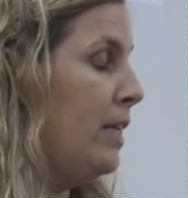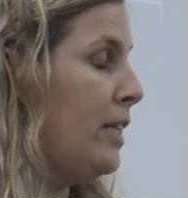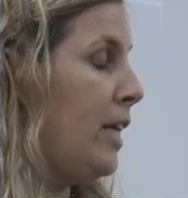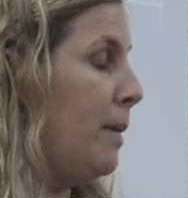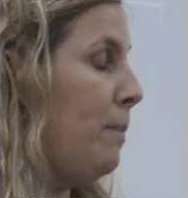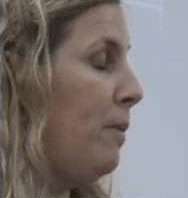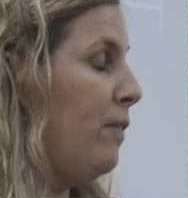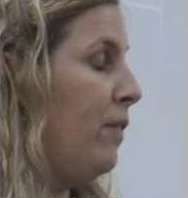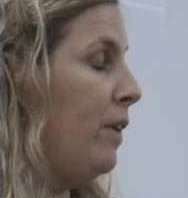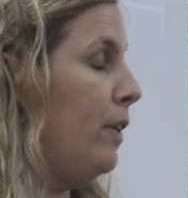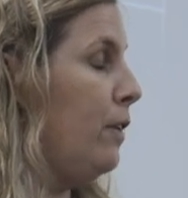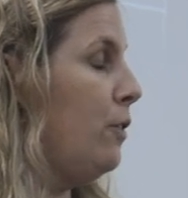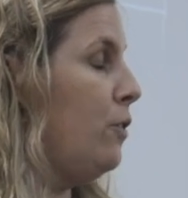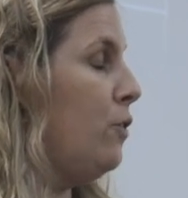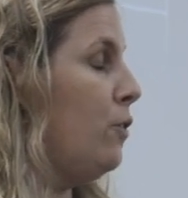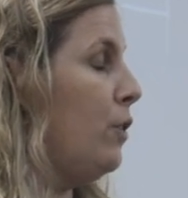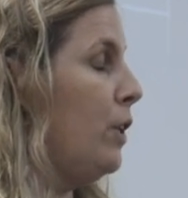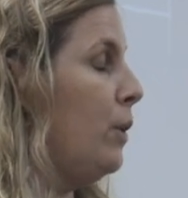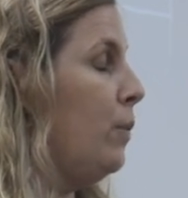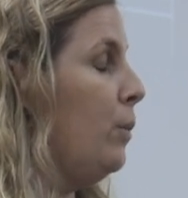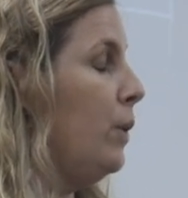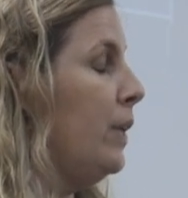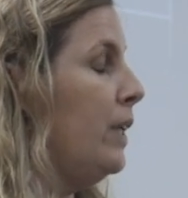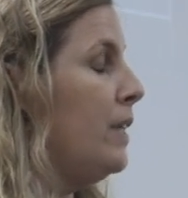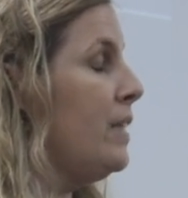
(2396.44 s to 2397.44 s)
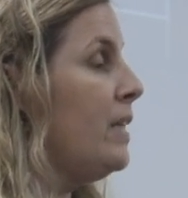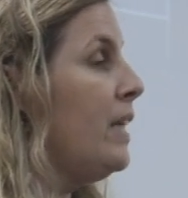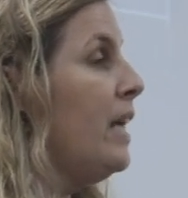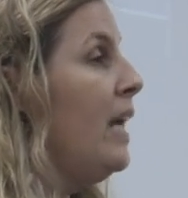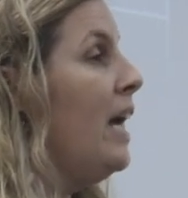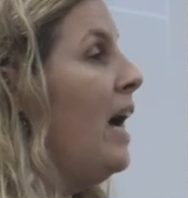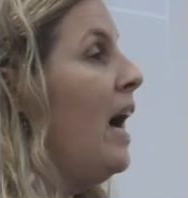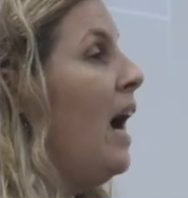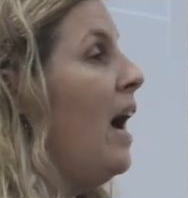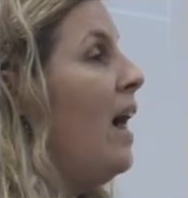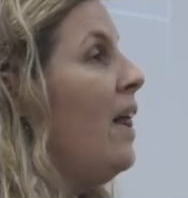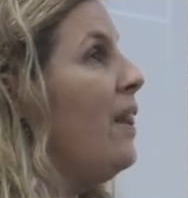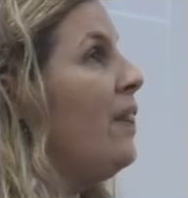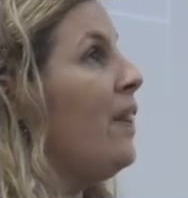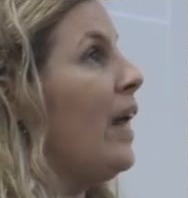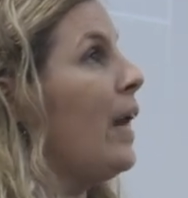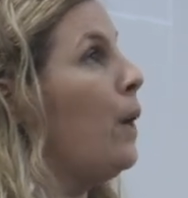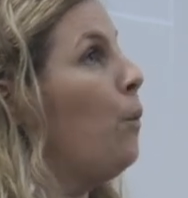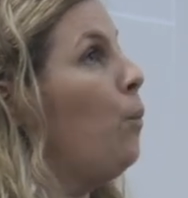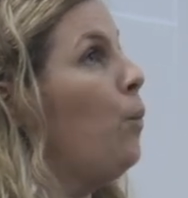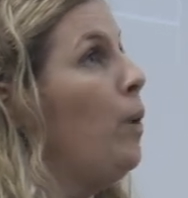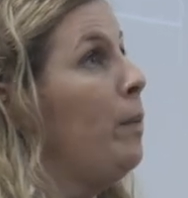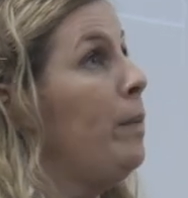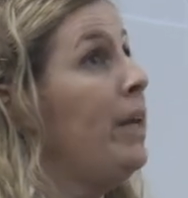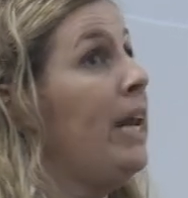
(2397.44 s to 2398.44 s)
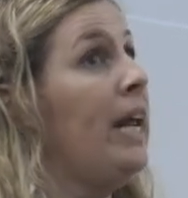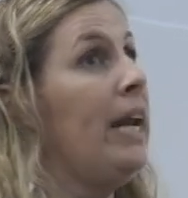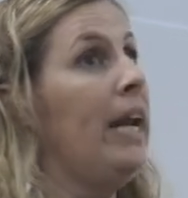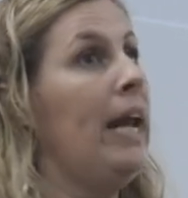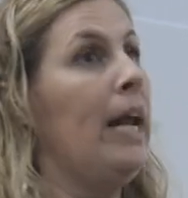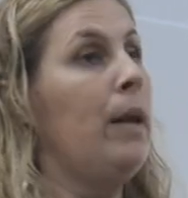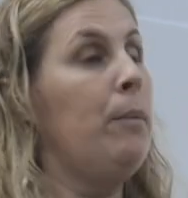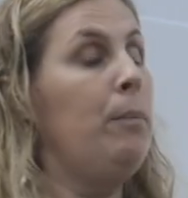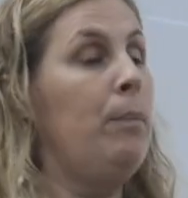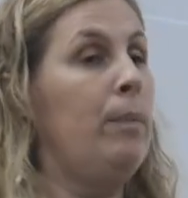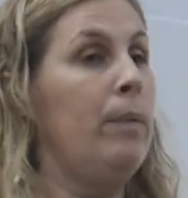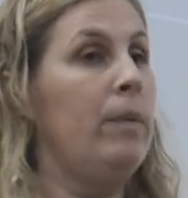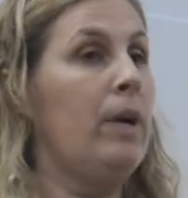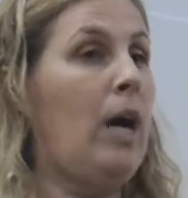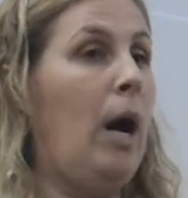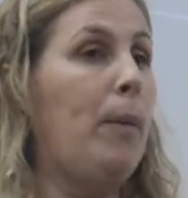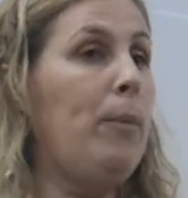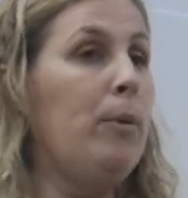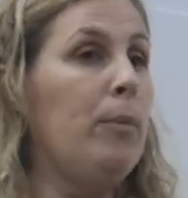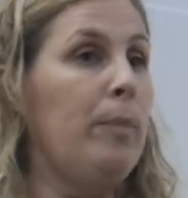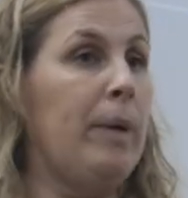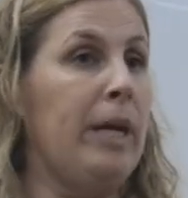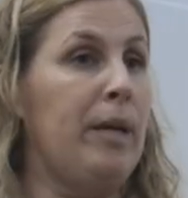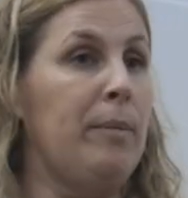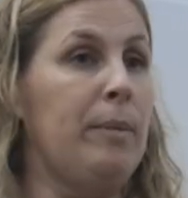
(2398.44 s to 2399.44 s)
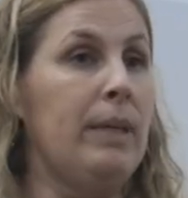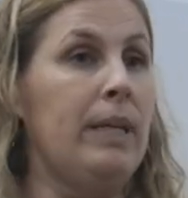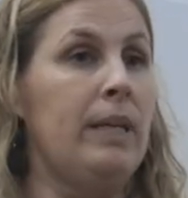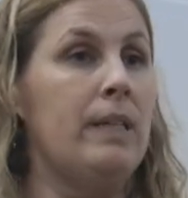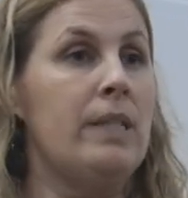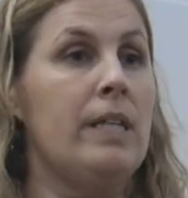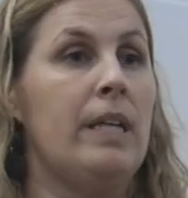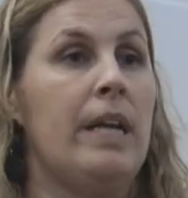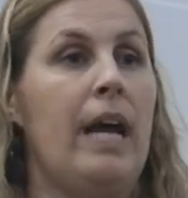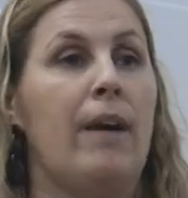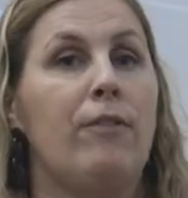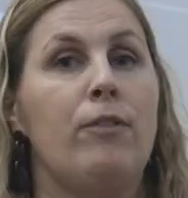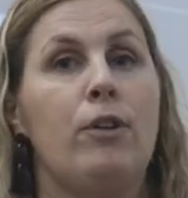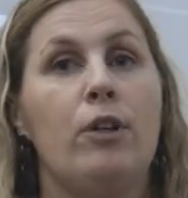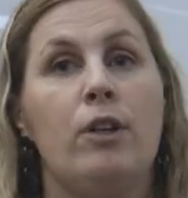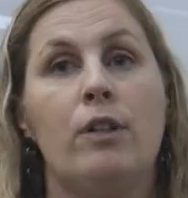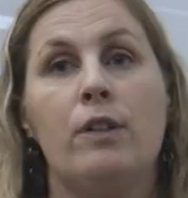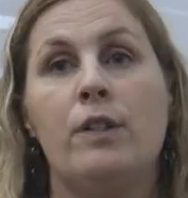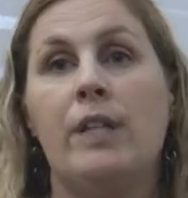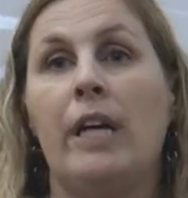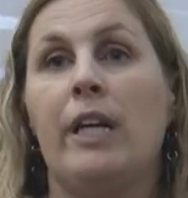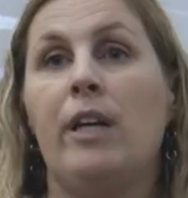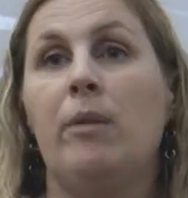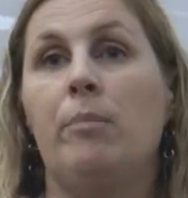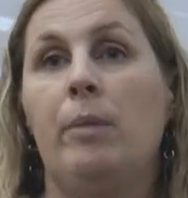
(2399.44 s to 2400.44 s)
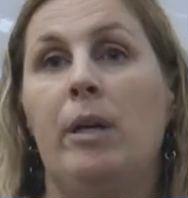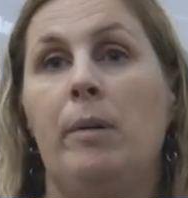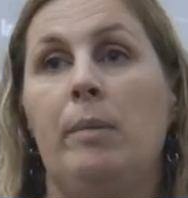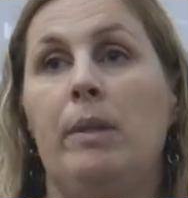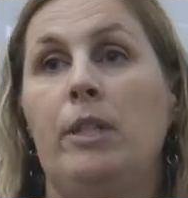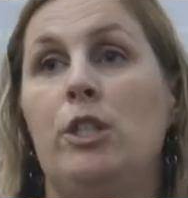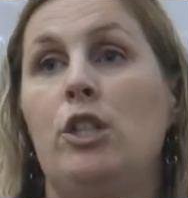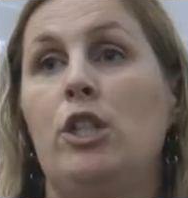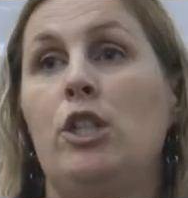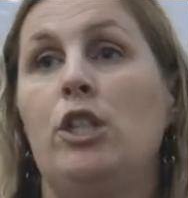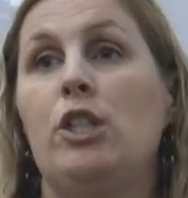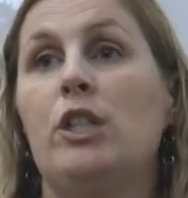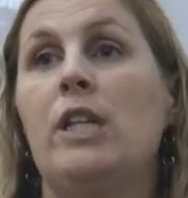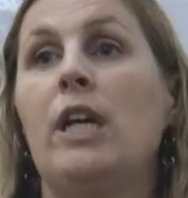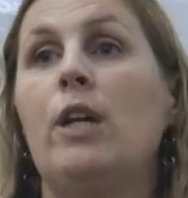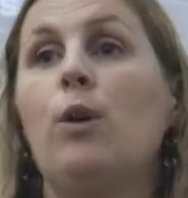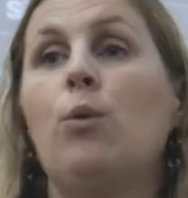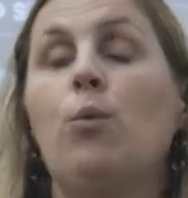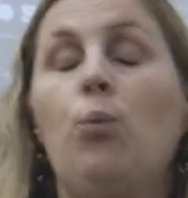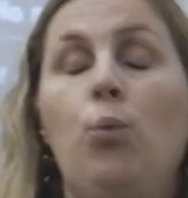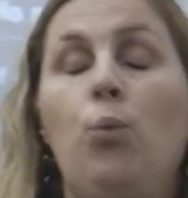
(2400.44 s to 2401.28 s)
type of industry was that a woman had had a couple babies, and after her second baby, she just had